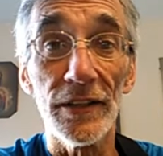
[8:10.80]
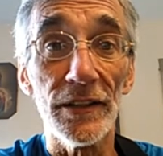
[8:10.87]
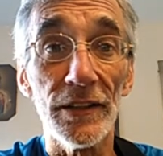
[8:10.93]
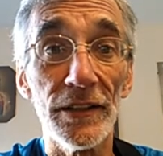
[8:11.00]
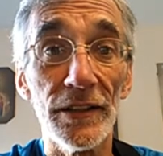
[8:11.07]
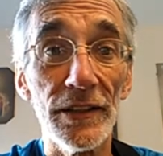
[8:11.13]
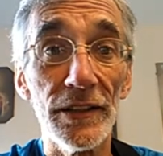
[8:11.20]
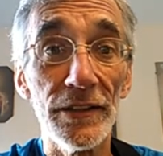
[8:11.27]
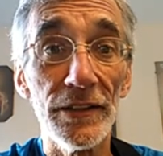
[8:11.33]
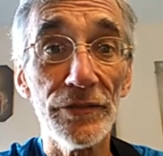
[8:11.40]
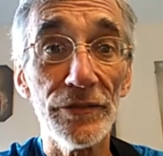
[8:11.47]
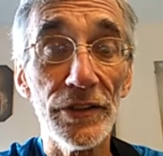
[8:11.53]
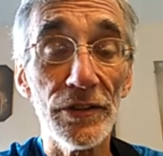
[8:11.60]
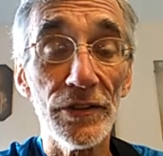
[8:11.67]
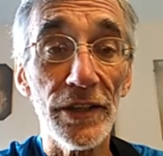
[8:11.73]
he
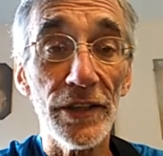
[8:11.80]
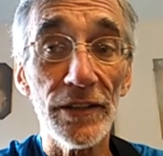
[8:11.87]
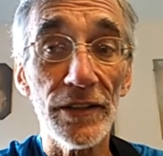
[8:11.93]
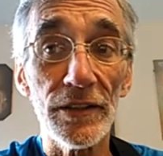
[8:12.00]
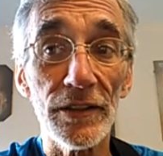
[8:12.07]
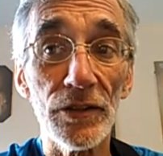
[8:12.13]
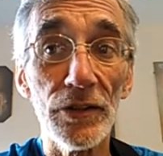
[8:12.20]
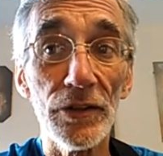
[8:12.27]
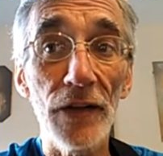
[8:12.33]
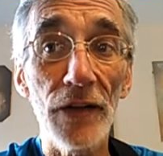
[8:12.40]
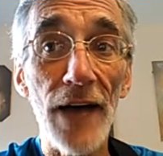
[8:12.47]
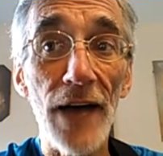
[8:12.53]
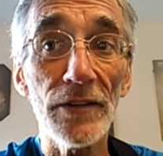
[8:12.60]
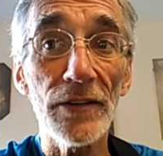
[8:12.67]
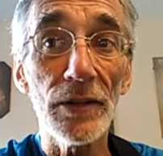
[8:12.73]
lived in uh, the,
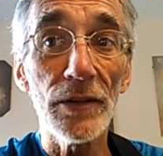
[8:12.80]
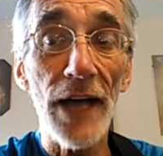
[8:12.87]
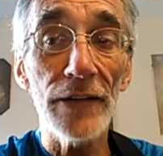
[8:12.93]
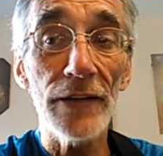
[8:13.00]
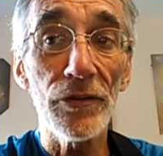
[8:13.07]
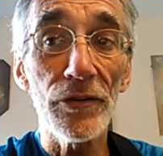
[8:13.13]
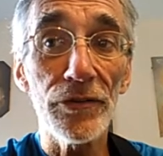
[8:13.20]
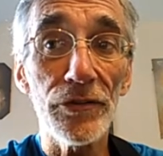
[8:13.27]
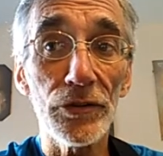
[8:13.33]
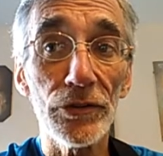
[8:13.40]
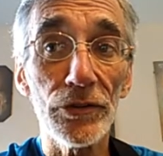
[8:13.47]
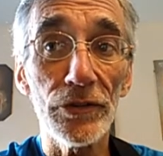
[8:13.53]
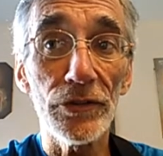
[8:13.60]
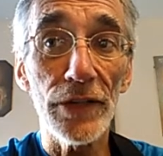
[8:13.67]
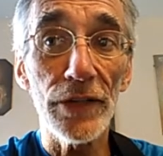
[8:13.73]
lat- the latter thir-
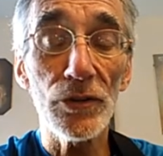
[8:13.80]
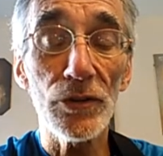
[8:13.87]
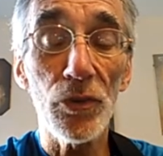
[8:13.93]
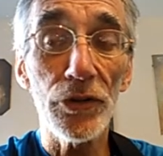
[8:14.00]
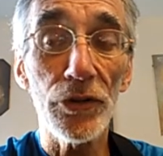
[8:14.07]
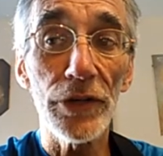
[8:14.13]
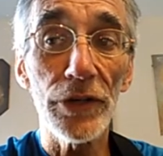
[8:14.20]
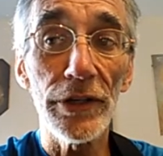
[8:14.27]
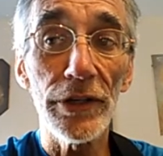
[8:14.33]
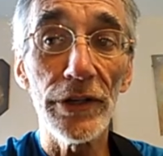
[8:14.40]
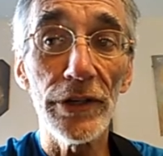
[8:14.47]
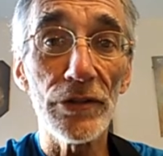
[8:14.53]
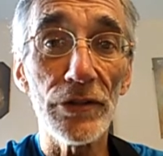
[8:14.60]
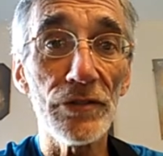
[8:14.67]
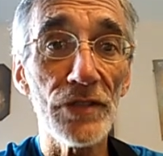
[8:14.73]
30
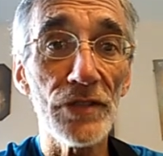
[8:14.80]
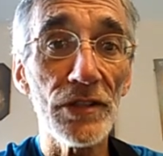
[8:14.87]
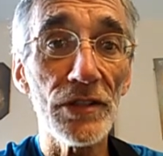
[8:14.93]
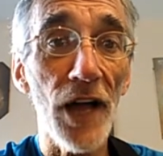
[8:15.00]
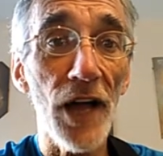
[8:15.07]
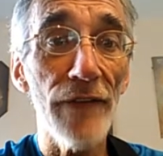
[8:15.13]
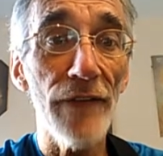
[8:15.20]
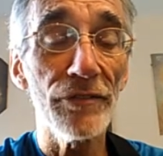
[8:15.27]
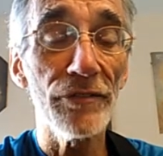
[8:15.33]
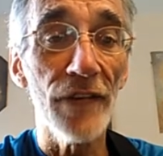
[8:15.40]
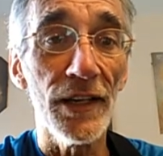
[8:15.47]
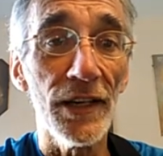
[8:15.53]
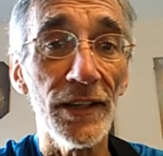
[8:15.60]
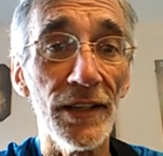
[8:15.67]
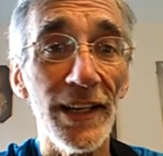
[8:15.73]
years of his life
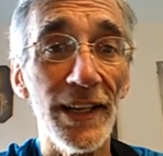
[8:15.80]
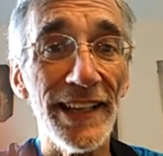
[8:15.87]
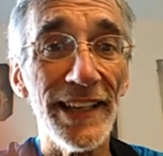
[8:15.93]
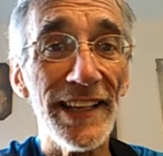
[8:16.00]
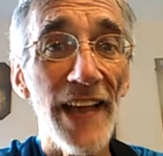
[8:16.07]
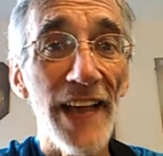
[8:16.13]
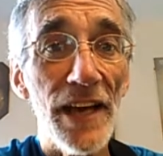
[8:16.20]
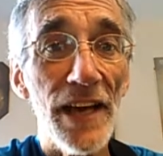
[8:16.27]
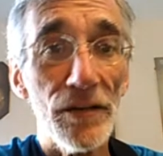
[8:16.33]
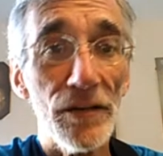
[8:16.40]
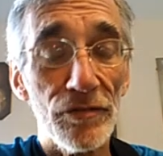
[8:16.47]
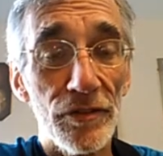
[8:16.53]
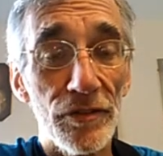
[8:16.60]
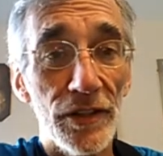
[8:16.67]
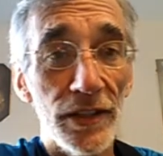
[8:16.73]
in a
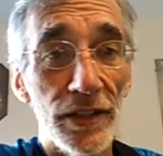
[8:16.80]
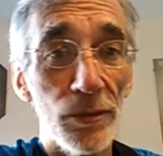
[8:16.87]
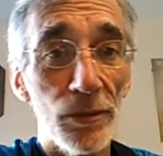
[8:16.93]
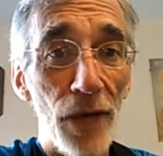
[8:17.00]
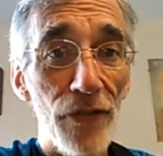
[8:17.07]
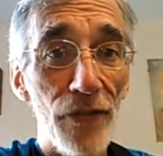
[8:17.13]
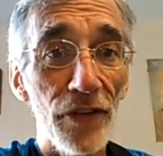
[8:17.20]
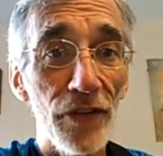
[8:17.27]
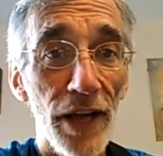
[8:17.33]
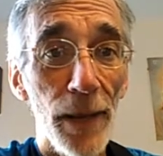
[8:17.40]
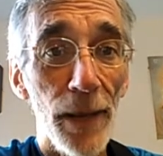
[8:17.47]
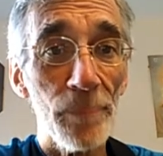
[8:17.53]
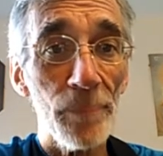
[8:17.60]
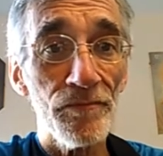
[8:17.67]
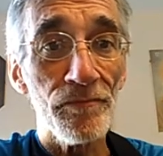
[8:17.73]
cave in
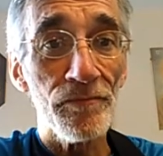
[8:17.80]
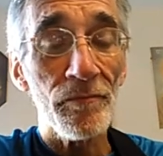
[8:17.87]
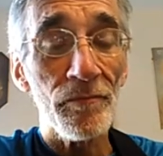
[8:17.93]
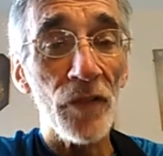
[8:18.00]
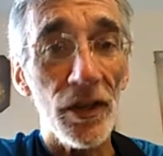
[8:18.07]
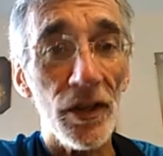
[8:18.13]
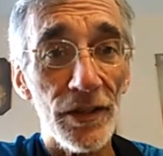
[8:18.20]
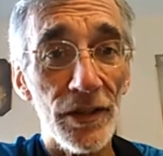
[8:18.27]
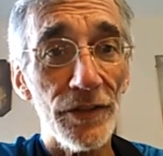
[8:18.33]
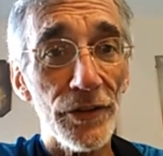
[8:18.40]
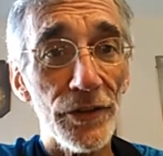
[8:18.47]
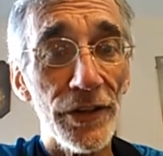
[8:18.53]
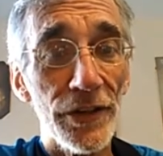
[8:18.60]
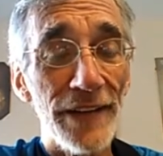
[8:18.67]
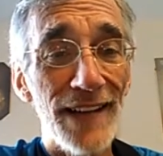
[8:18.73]
Bethlehem.
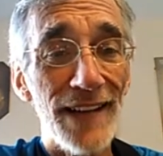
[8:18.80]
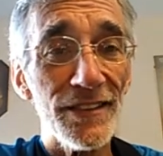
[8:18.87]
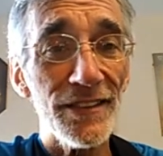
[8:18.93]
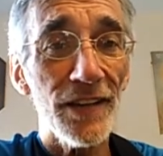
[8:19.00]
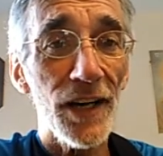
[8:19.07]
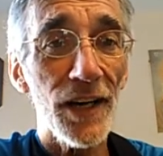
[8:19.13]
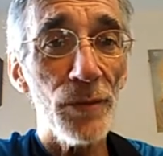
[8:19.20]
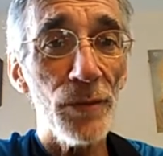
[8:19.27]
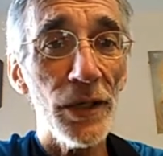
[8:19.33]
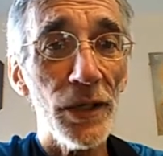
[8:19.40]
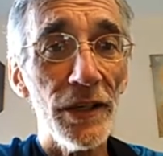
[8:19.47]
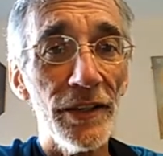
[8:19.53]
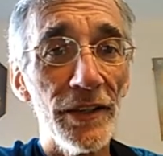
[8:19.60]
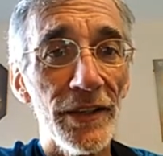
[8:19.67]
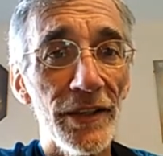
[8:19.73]
During that time,
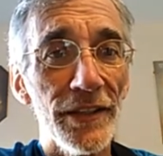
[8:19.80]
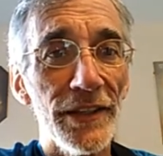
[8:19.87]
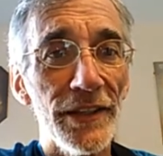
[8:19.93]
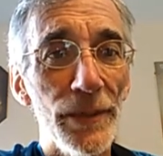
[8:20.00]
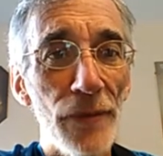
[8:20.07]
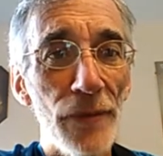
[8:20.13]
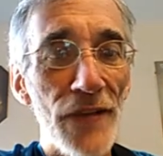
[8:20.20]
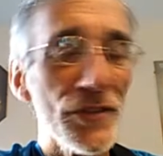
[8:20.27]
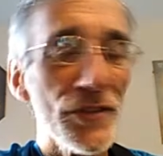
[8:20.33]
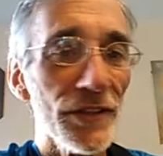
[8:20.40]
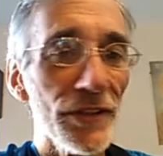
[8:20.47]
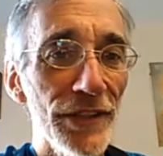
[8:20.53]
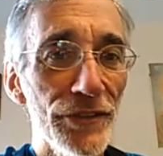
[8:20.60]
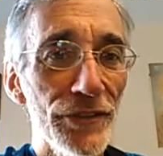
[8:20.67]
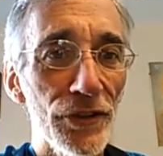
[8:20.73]
he, he
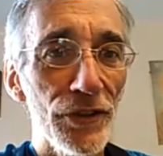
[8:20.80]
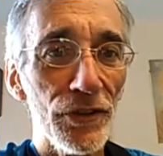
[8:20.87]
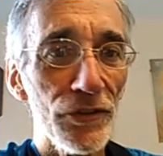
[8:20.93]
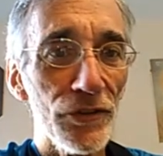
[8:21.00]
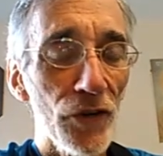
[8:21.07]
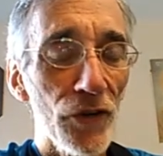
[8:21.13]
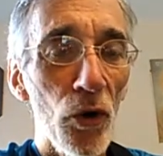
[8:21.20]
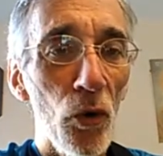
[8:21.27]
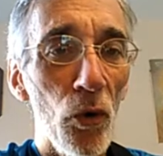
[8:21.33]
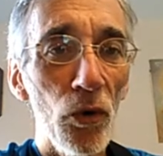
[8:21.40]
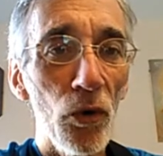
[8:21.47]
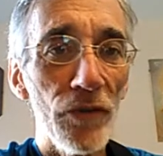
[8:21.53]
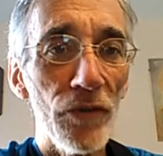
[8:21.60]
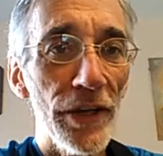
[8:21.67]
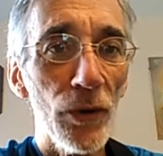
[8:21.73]
basically took the
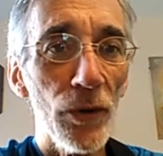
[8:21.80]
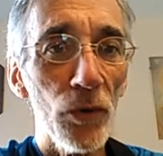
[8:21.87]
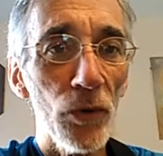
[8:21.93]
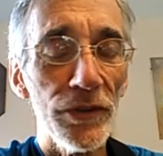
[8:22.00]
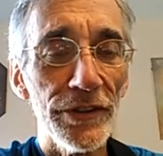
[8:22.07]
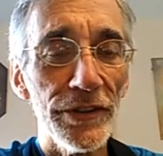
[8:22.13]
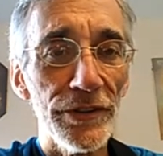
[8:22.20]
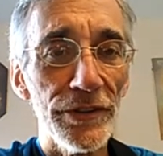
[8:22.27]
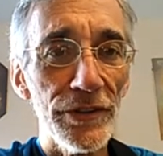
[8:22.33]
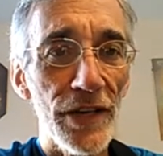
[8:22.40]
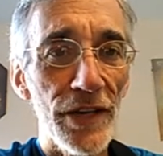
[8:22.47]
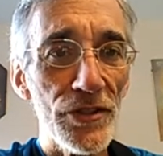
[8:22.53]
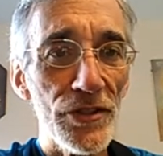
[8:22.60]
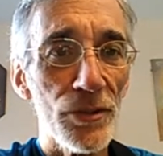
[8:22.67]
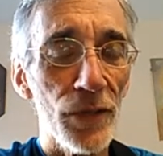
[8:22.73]
whole of the Old and the New
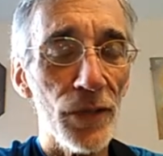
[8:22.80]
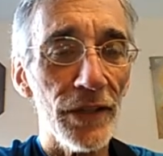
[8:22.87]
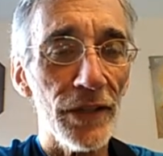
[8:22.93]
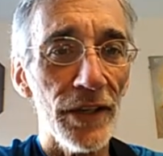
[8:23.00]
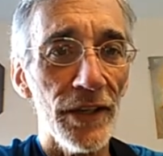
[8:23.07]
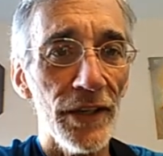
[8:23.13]
Testament,